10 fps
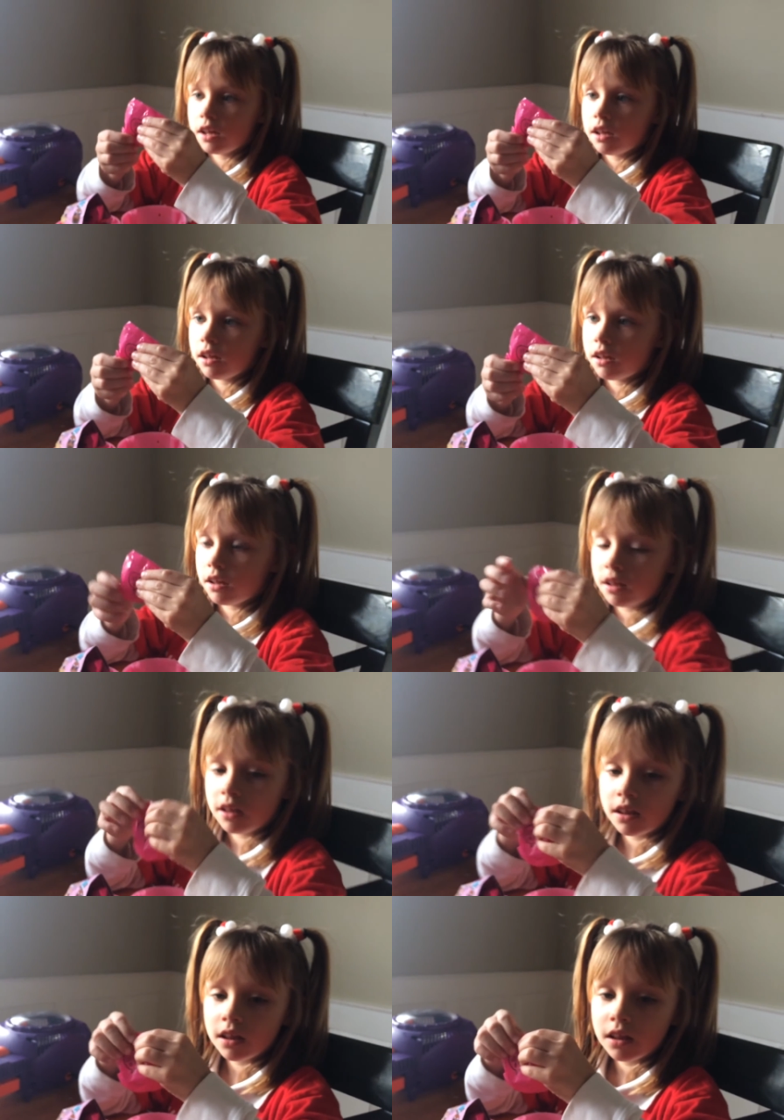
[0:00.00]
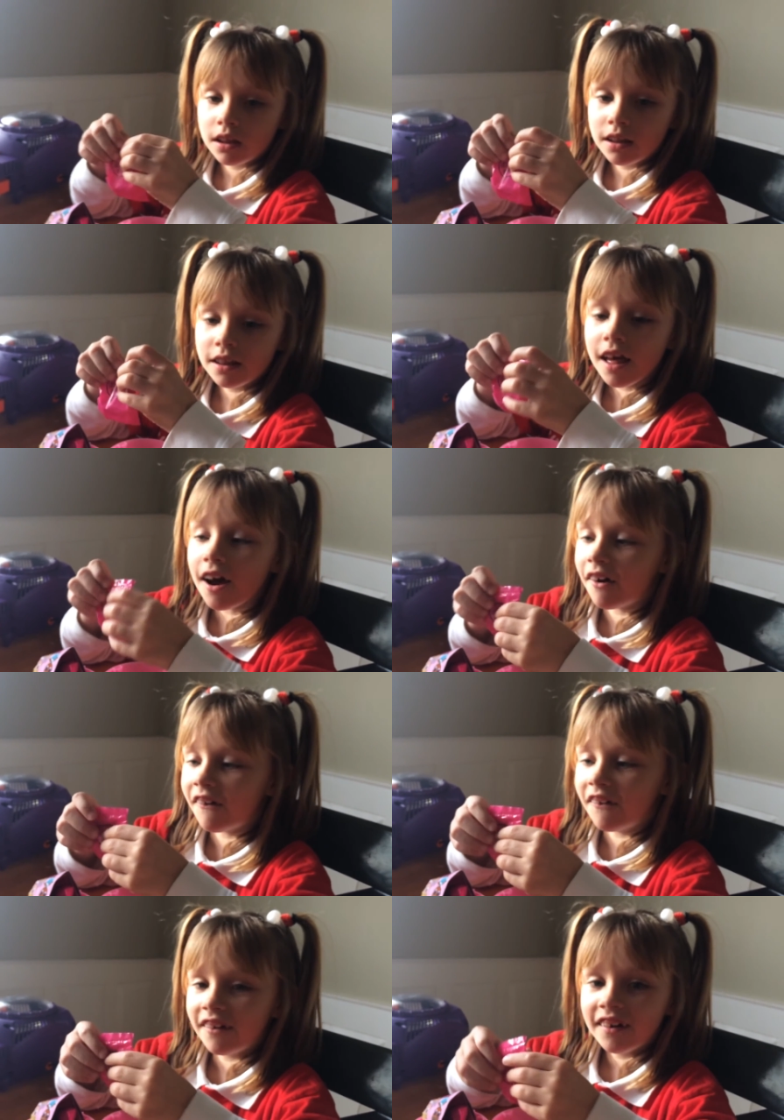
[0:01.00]
Did he cry?
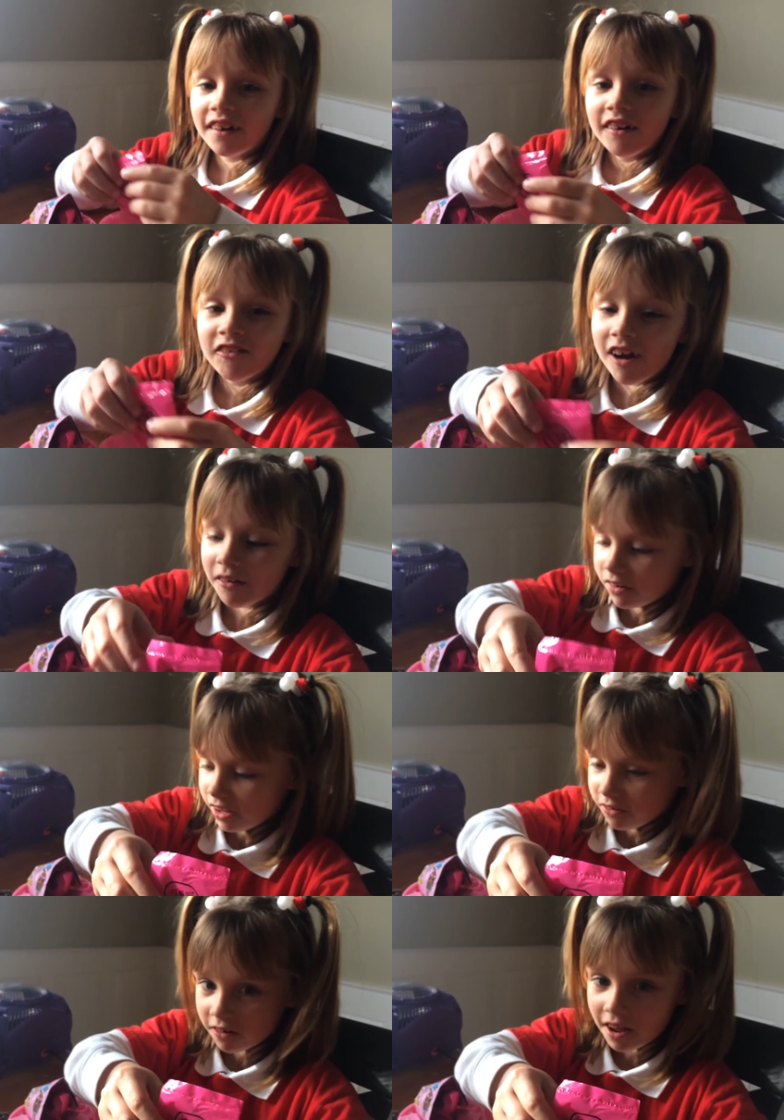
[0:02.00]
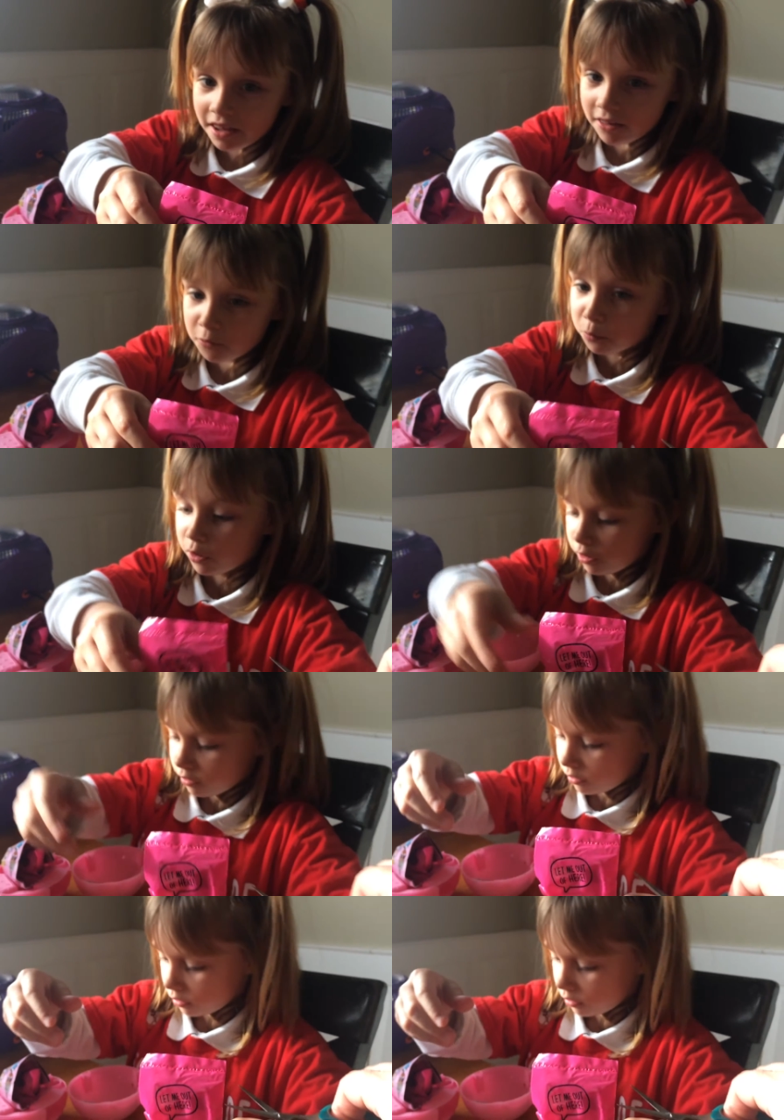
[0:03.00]
No. Why would he cry? He's Brett.